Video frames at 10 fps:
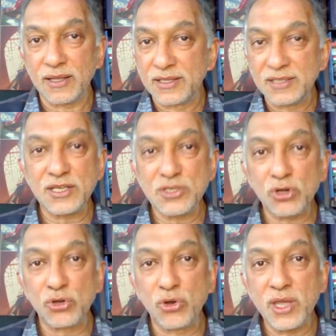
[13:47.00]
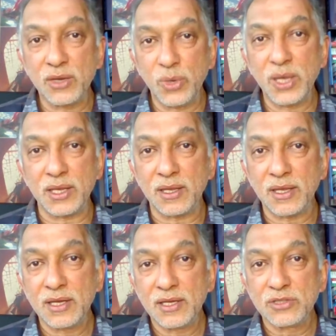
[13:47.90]
This is not going away.
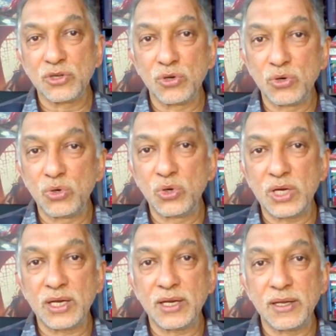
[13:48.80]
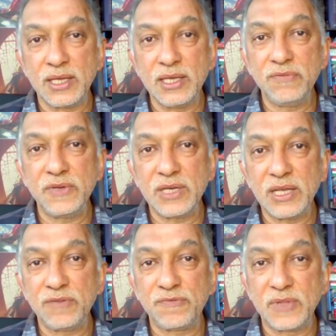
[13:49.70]
So
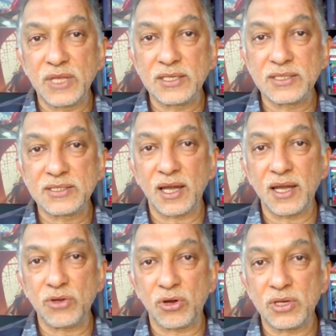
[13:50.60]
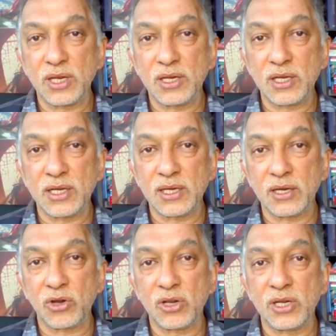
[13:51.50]
even if they decide on
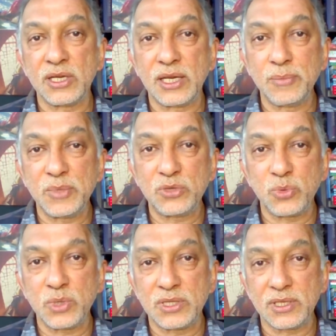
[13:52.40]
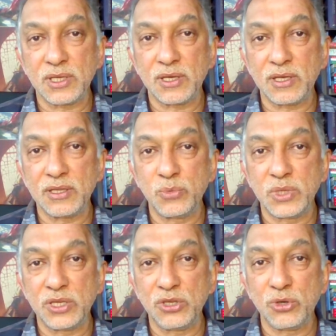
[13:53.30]
an agreement with the
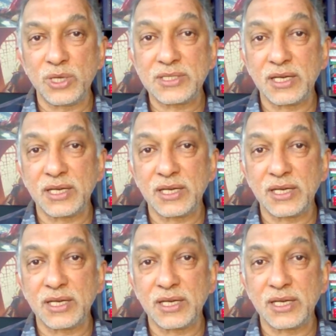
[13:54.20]
U.S.